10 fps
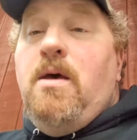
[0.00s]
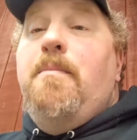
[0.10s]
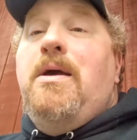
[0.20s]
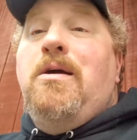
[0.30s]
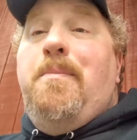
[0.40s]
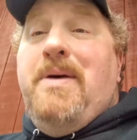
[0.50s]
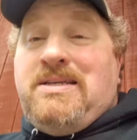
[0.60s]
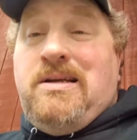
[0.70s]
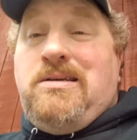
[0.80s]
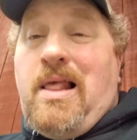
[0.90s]
May your
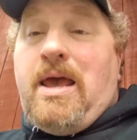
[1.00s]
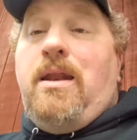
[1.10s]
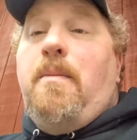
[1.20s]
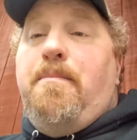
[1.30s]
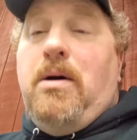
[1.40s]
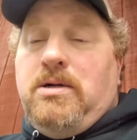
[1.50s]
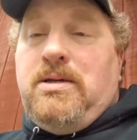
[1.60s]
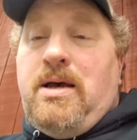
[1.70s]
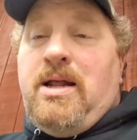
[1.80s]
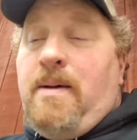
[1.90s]
biscuits land butter
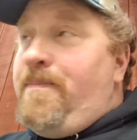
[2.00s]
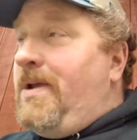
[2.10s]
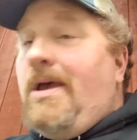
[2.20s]
side up,